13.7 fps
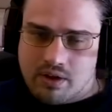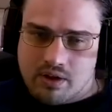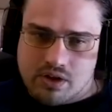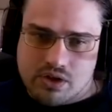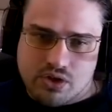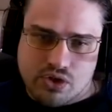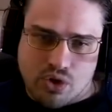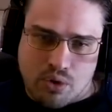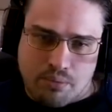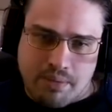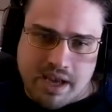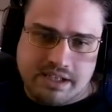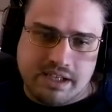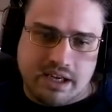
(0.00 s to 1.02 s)
So
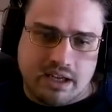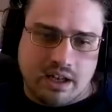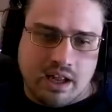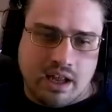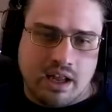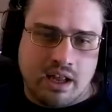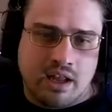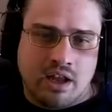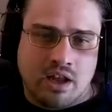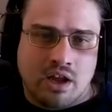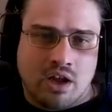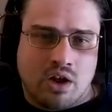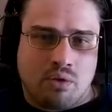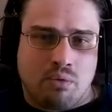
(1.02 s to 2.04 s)
basically,
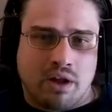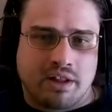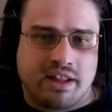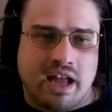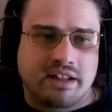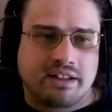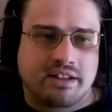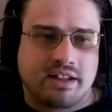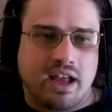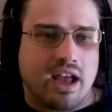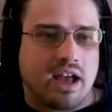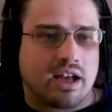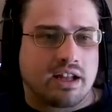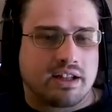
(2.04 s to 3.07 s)
what that
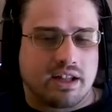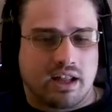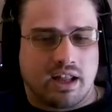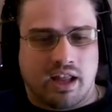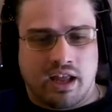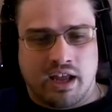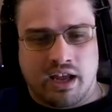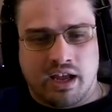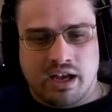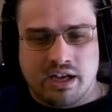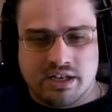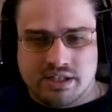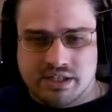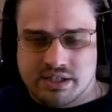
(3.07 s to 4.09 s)
did
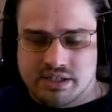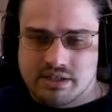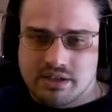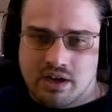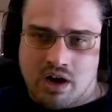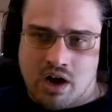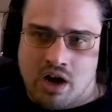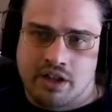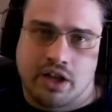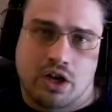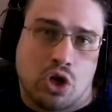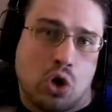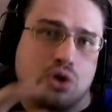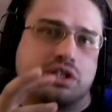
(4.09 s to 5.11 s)
is the
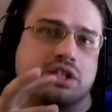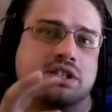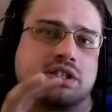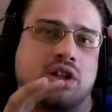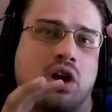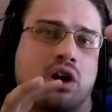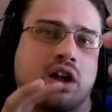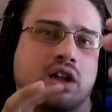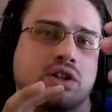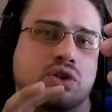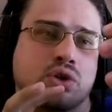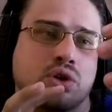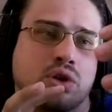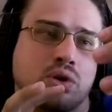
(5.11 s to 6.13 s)
closest target
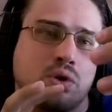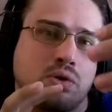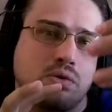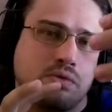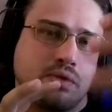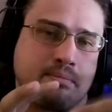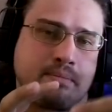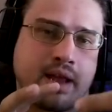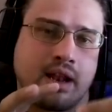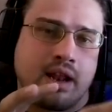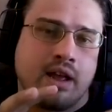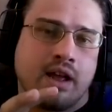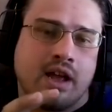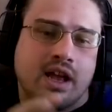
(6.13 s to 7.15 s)
to you, the
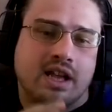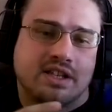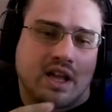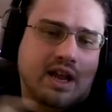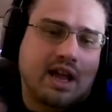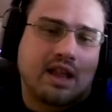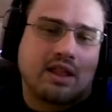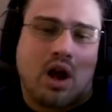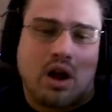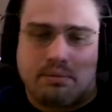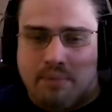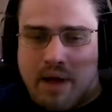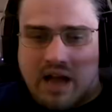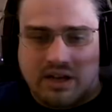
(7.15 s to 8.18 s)
melee, is gonna get knocked
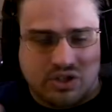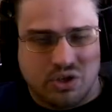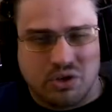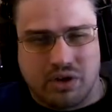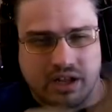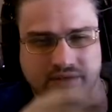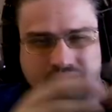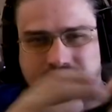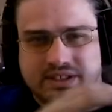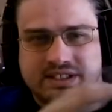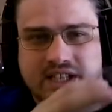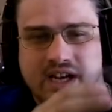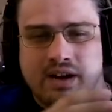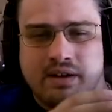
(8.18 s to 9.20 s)
back. So you can, it's
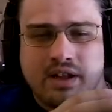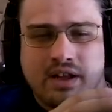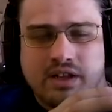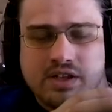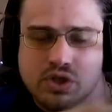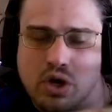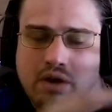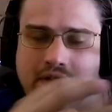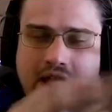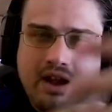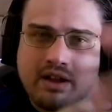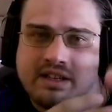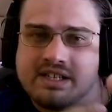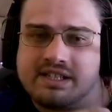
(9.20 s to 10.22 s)
a sort of like
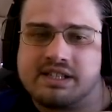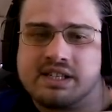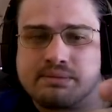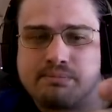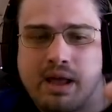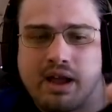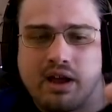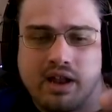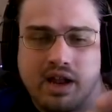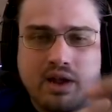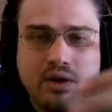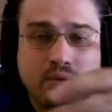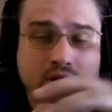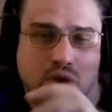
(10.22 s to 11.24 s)
a distance mechanic
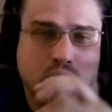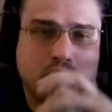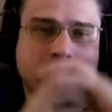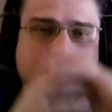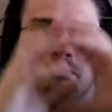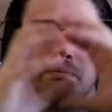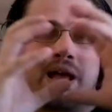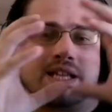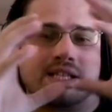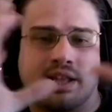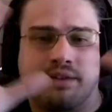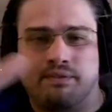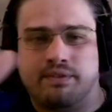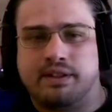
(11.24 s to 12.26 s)
with doing a
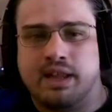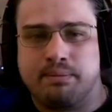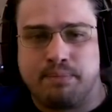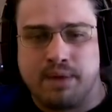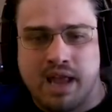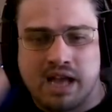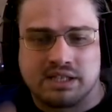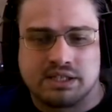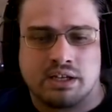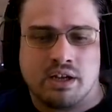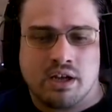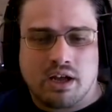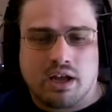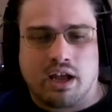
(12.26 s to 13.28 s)
massive
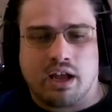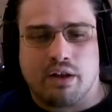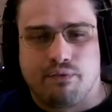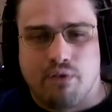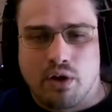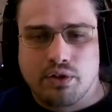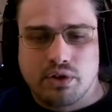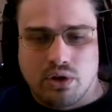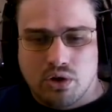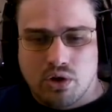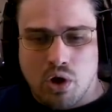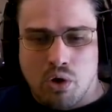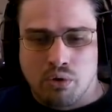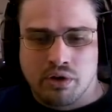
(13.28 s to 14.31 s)
DPS in a frontal
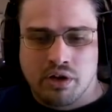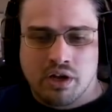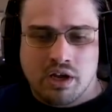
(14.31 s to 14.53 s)
cone.